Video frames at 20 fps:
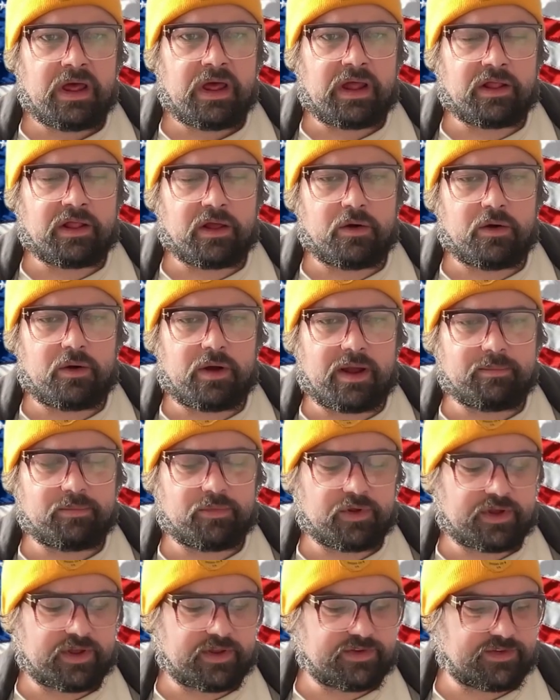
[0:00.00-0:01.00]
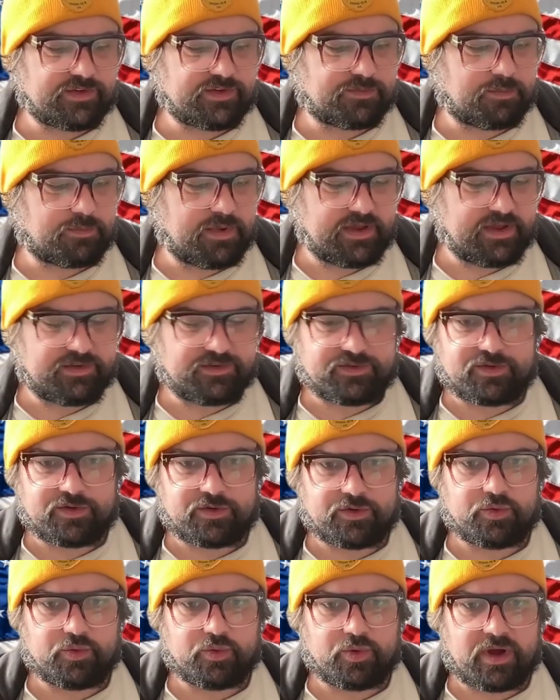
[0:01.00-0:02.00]
Hello, I'm looking to speak
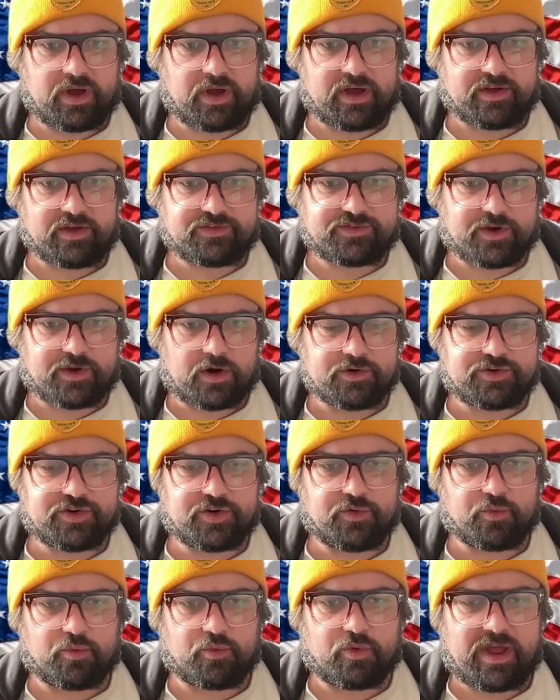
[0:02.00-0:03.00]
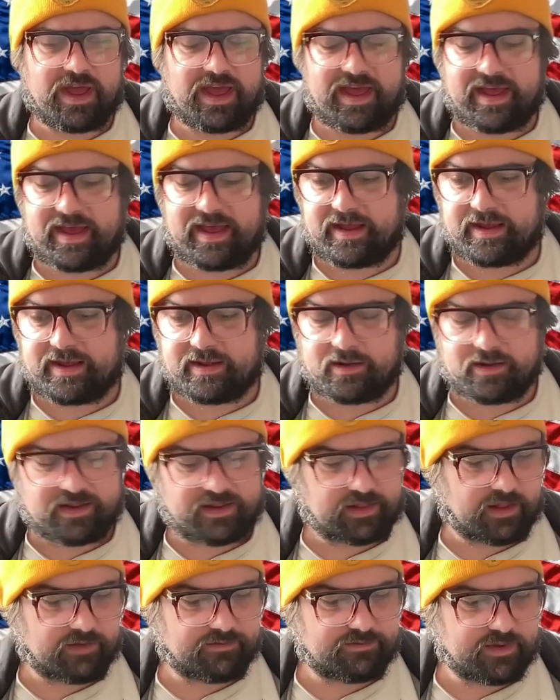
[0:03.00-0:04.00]
to Sergeant Ray. He
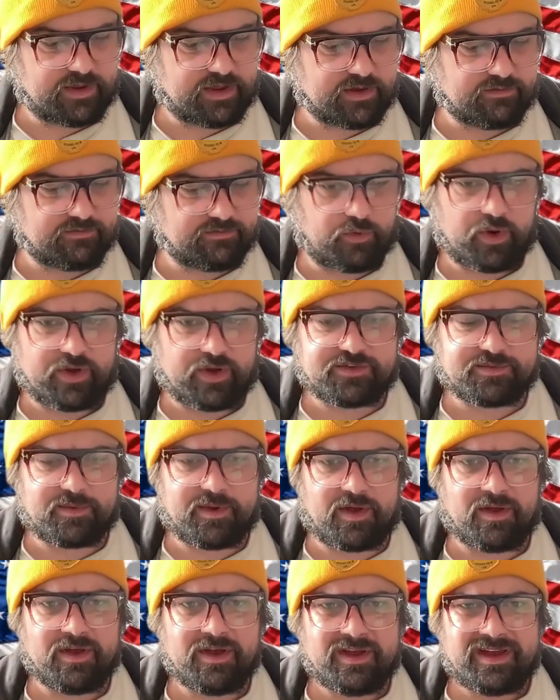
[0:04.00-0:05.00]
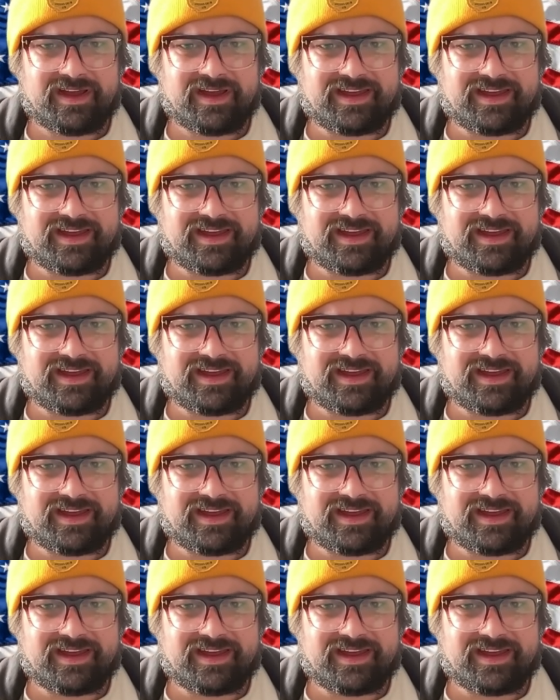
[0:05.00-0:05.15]
left me a voicemail.